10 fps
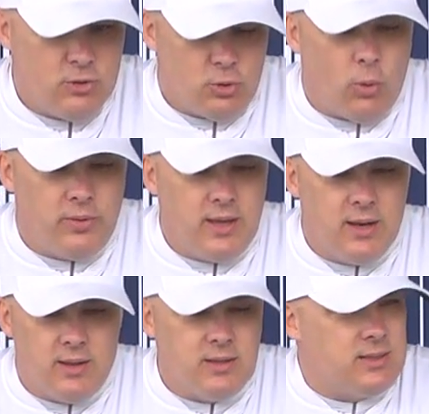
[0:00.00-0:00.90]
toward the
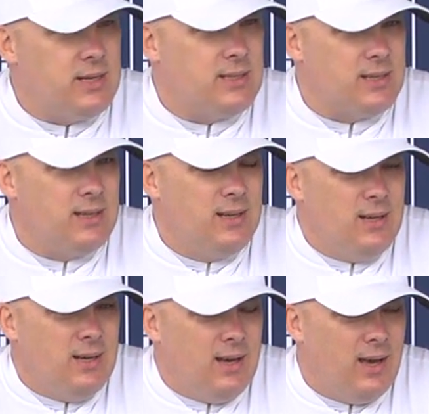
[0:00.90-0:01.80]
end of the season.
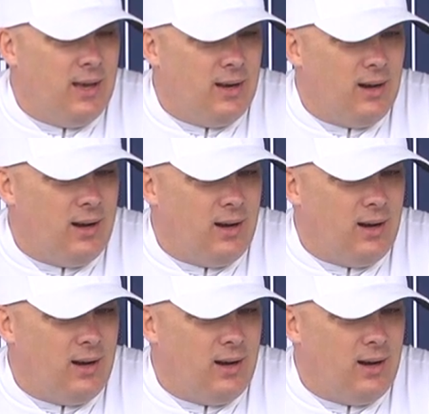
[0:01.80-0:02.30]
And